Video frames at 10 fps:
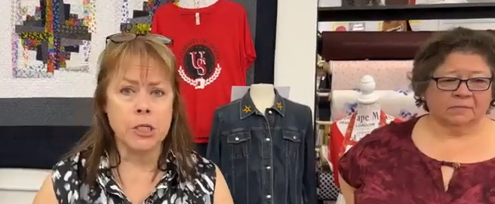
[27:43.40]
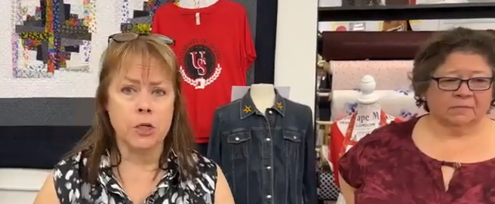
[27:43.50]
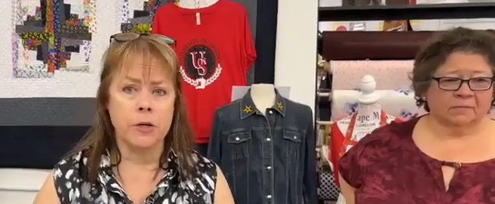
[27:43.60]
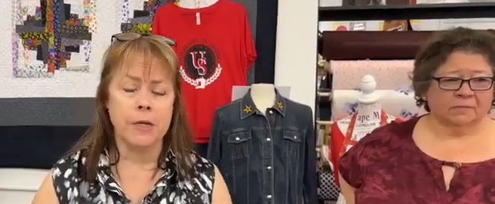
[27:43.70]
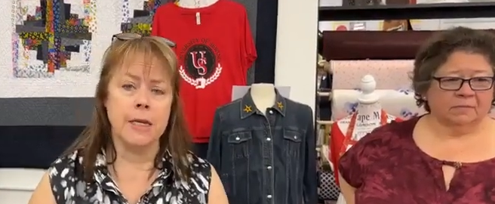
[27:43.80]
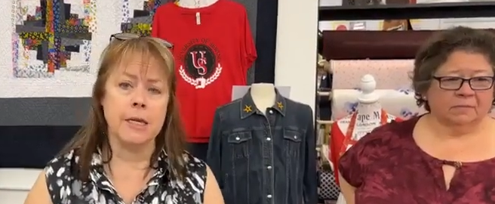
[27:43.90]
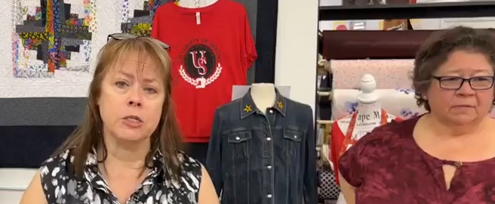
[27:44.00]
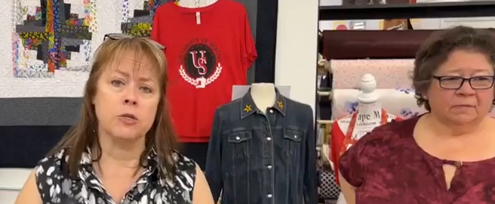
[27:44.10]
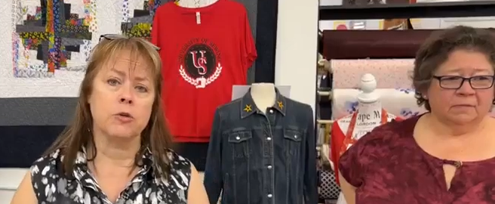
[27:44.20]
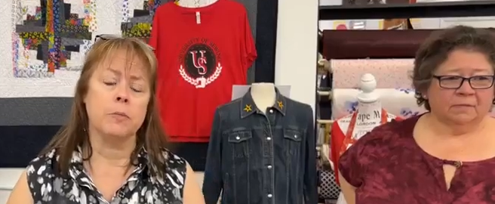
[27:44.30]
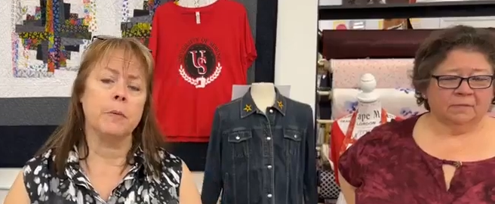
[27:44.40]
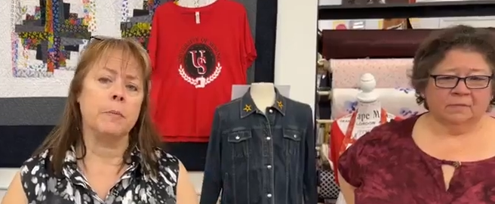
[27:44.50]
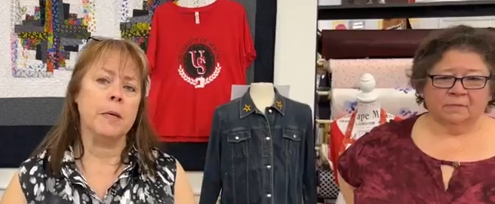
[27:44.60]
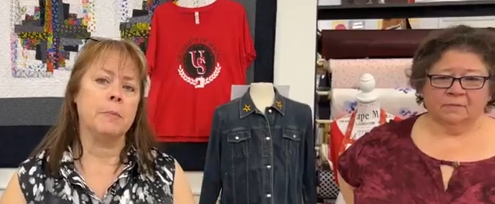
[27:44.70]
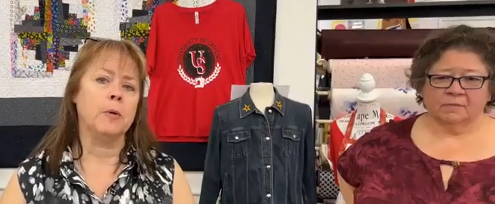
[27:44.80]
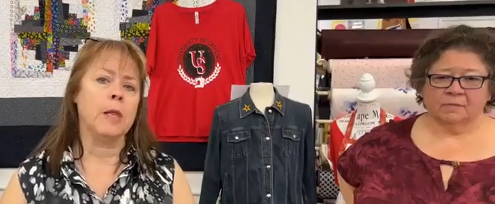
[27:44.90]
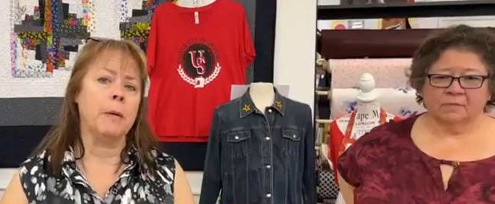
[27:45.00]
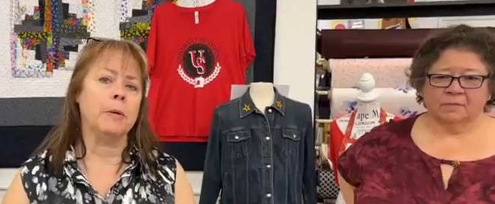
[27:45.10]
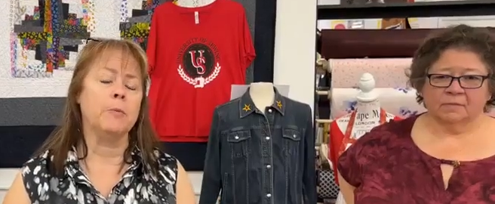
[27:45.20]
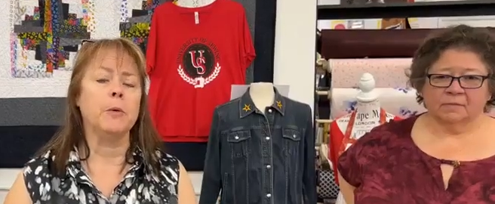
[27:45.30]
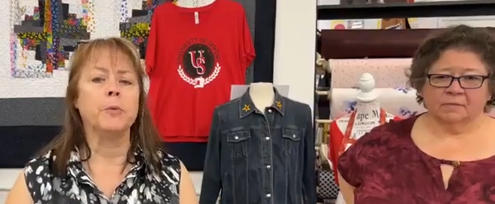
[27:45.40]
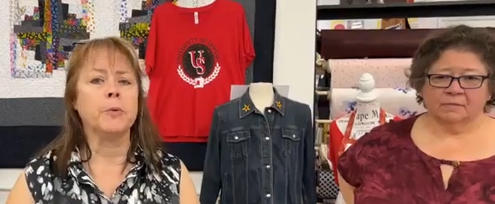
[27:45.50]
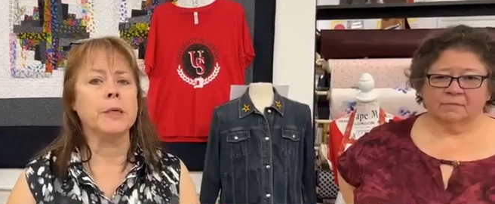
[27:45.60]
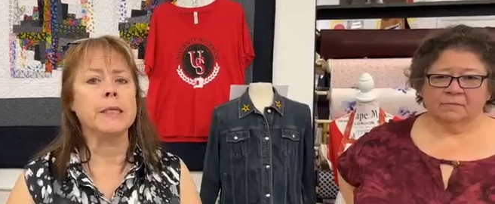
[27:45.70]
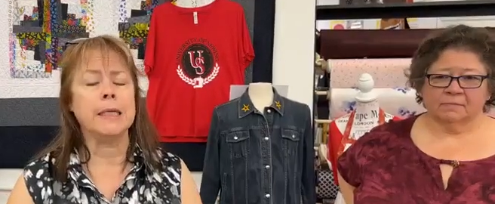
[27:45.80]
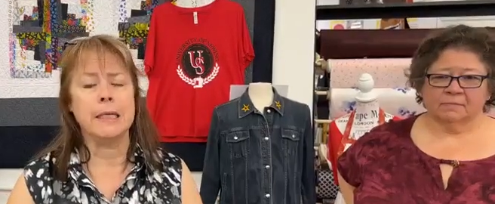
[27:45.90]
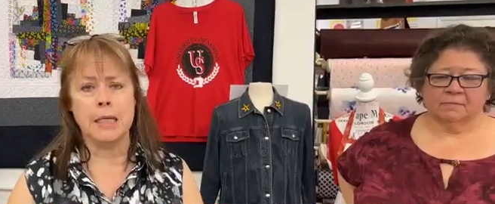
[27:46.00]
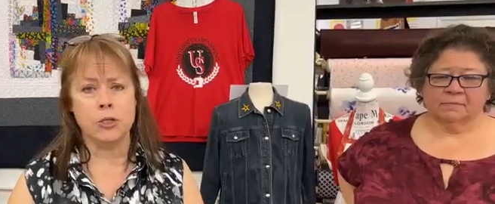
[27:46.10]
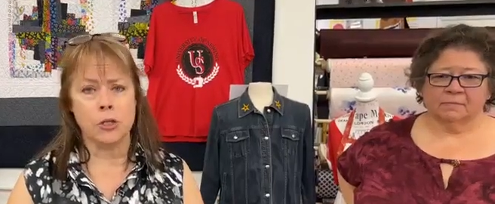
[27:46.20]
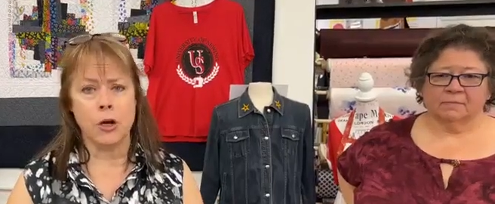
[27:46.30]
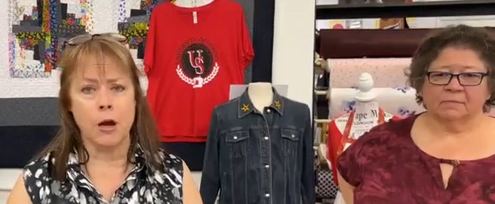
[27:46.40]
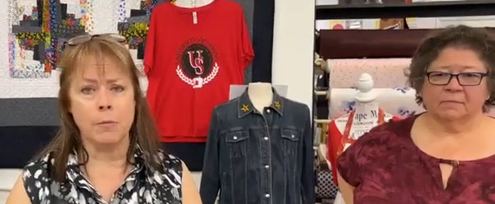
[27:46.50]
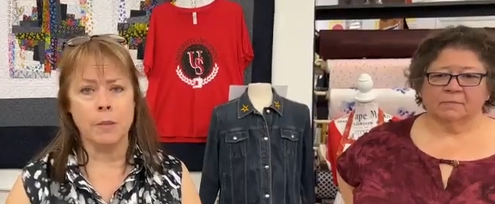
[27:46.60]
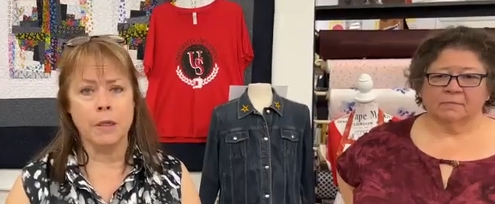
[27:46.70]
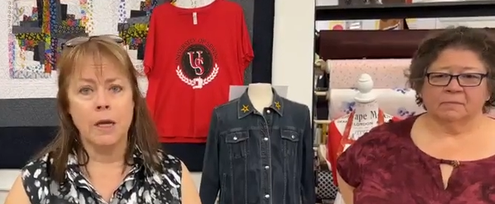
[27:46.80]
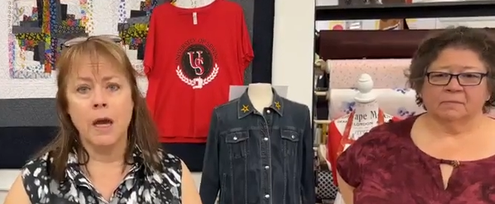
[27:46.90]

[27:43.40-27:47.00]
Speaker 1: ready to start the next group of people up, and we really need your help.